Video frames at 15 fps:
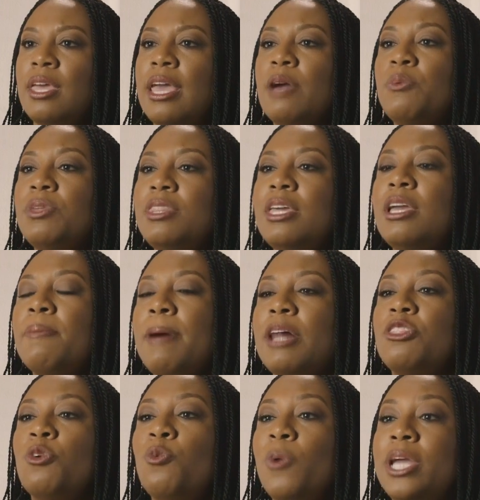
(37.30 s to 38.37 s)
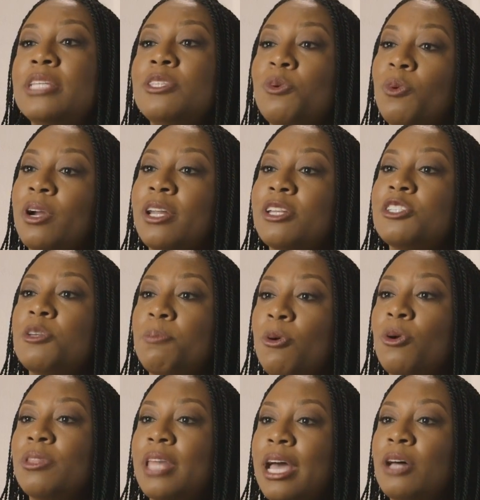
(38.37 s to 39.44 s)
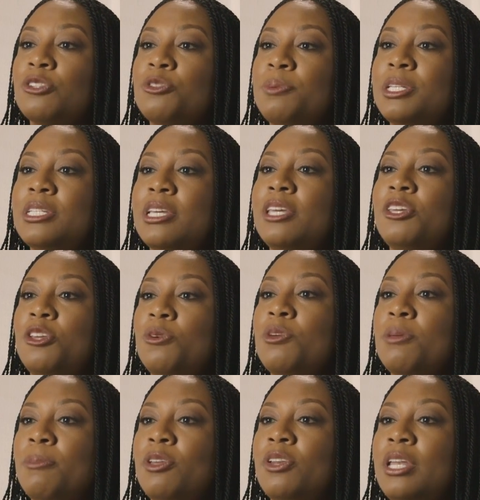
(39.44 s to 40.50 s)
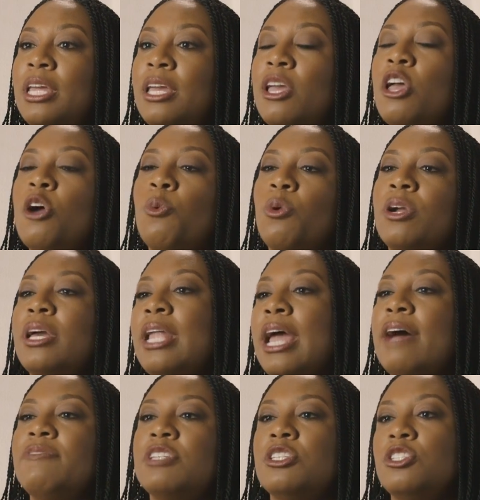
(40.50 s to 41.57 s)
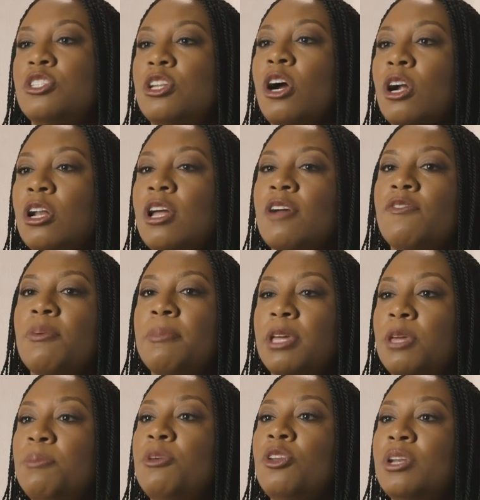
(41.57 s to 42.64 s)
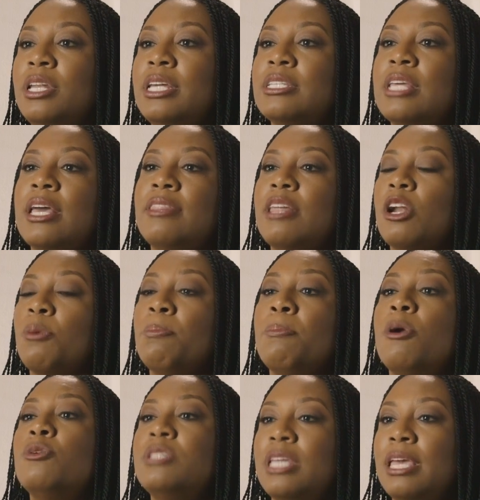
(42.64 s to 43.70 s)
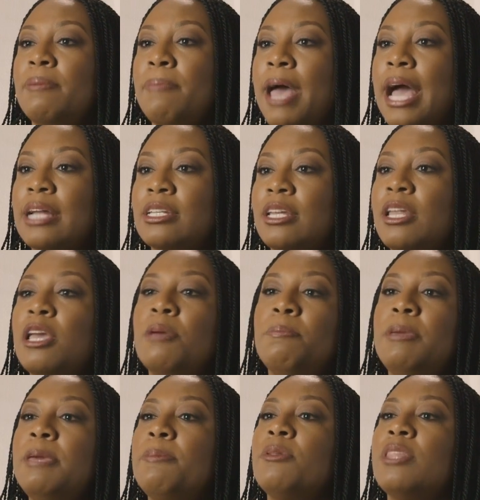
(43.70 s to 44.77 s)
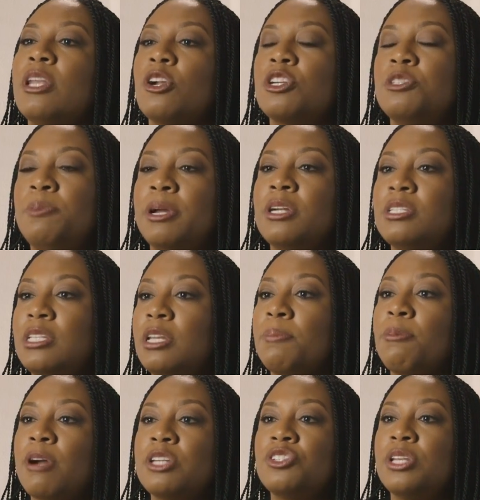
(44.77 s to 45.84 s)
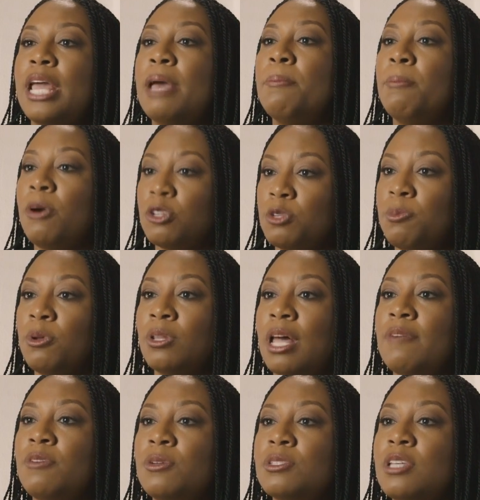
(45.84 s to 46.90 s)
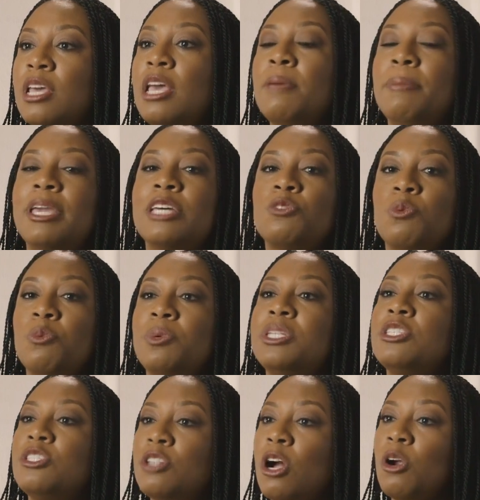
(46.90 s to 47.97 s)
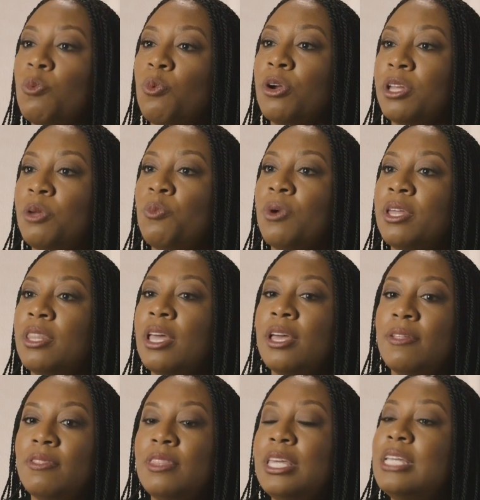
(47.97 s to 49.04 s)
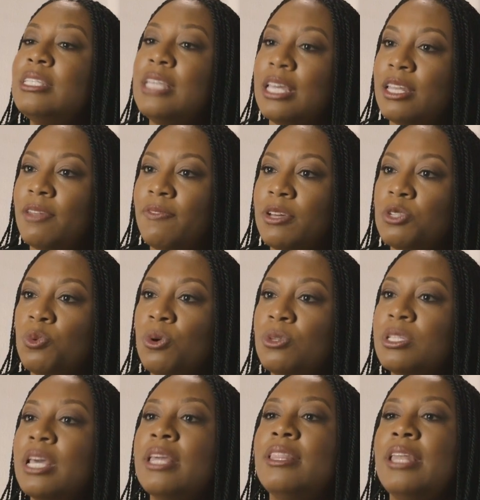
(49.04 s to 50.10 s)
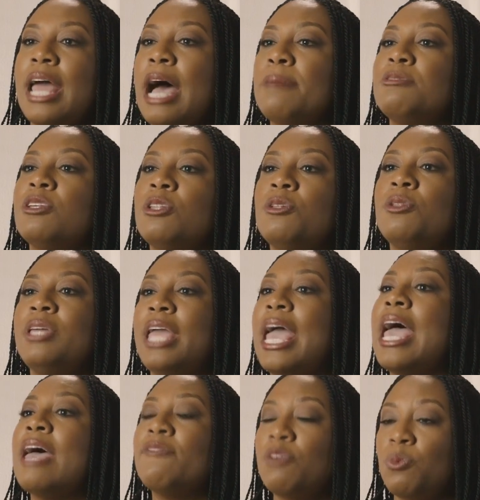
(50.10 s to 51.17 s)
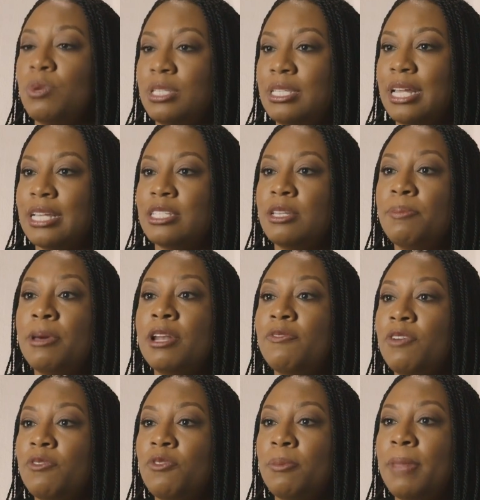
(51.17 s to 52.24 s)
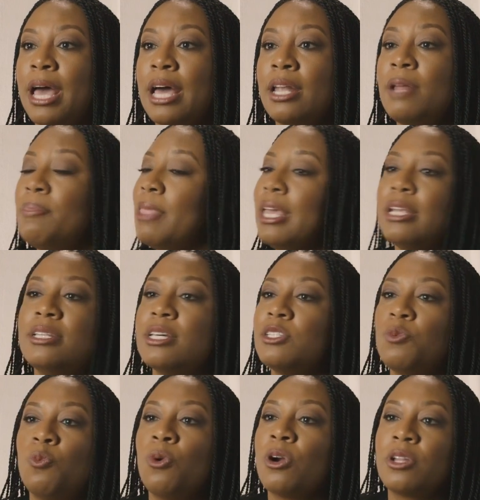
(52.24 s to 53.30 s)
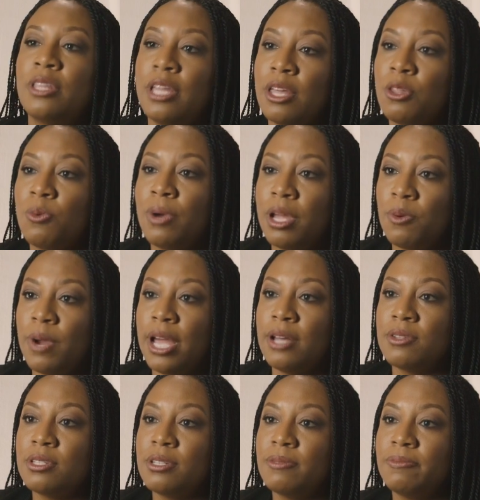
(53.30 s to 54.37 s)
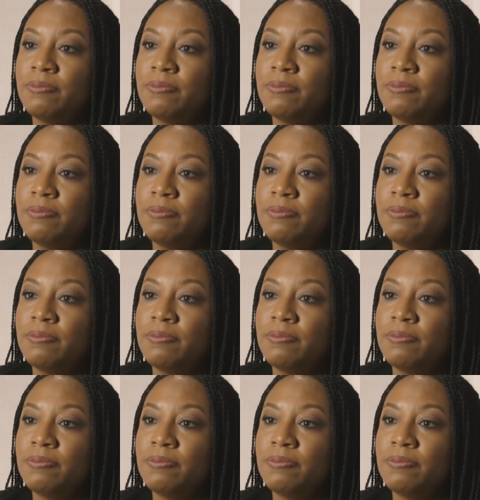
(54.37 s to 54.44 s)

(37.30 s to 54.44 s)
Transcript: And we think about the ways that we're going to support the LGBTQ community, we're going to have to start from the communities that are most impacted, people that are experiencing oppression at multiple levels. Because when we start working with these individuals, then absolutely everyone stands to benefit from that, and it doesn't work the other way around.